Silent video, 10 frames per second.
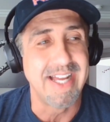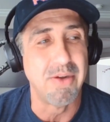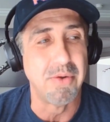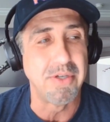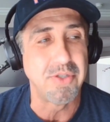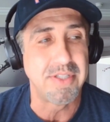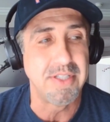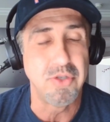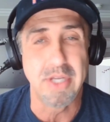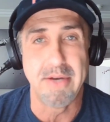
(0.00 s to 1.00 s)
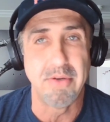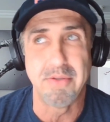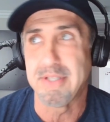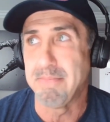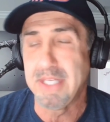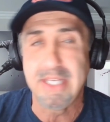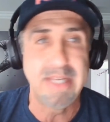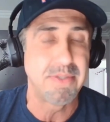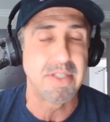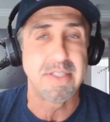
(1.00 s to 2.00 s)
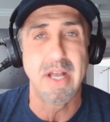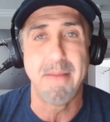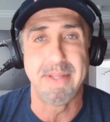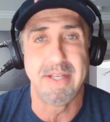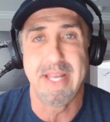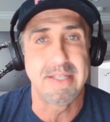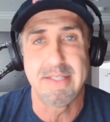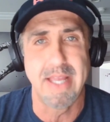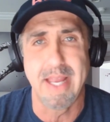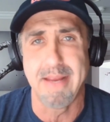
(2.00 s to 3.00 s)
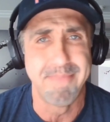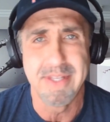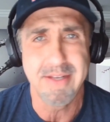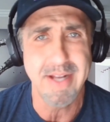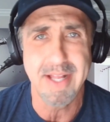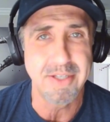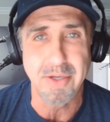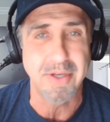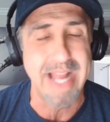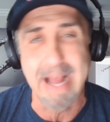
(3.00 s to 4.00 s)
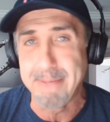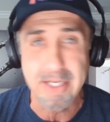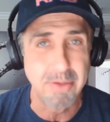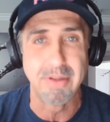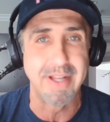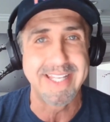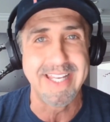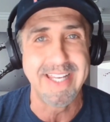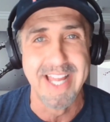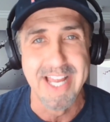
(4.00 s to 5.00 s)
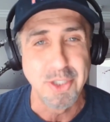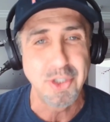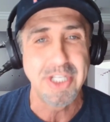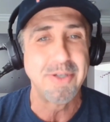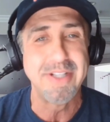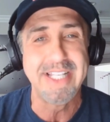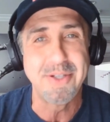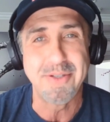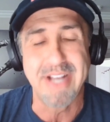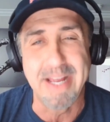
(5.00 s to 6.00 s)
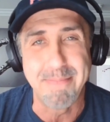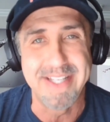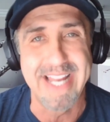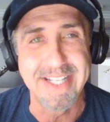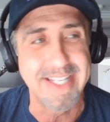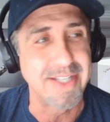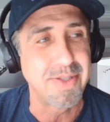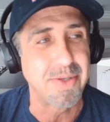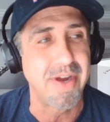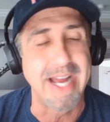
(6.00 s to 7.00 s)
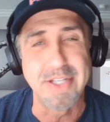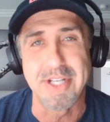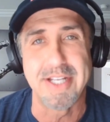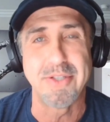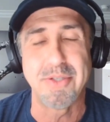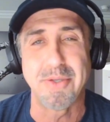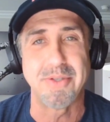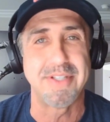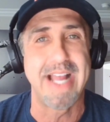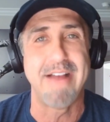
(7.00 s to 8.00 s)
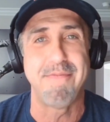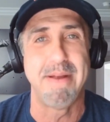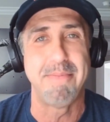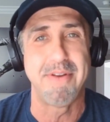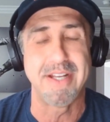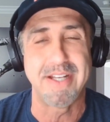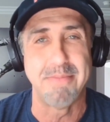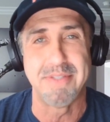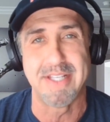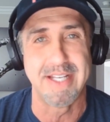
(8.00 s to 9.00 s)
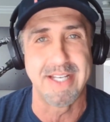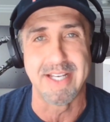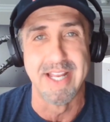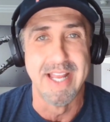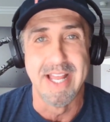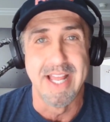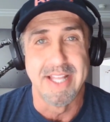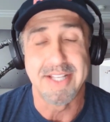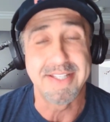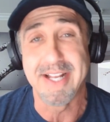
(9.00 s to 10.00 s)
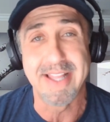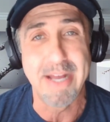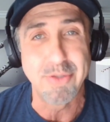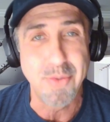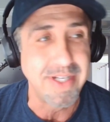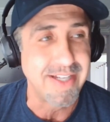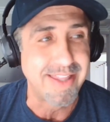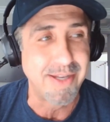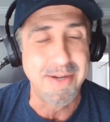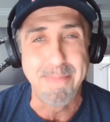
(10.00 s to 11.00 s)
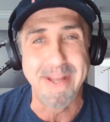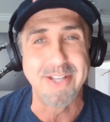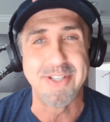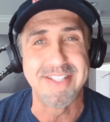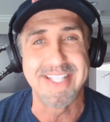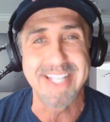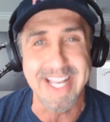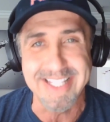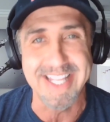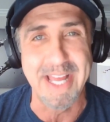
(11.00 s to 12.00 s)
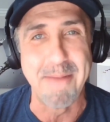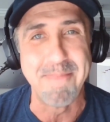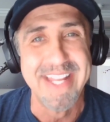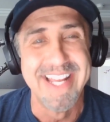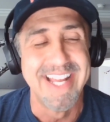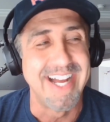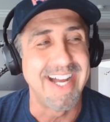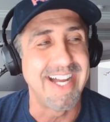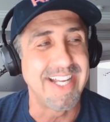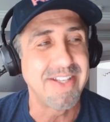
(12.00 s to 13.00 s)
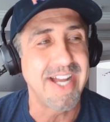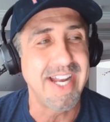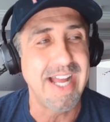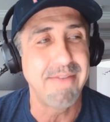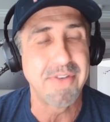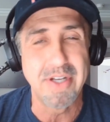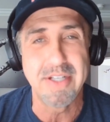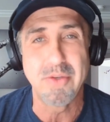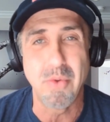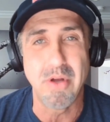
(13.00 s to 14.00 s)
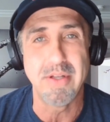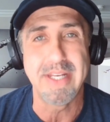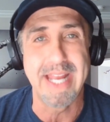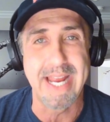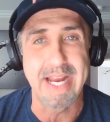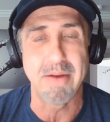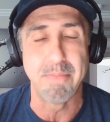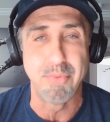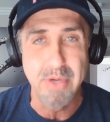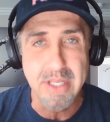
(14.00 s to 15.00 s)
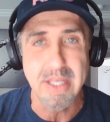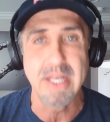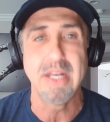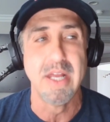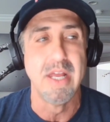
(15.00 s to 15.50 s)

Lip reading: or just in general, something keeps us up. And the next day, you're not your happy-go-lucky cheerleader type dentist or hygienist or staff member that comes in and doesn't allow 20 to 30 patients to get to them. You got to have good quality air, breathing,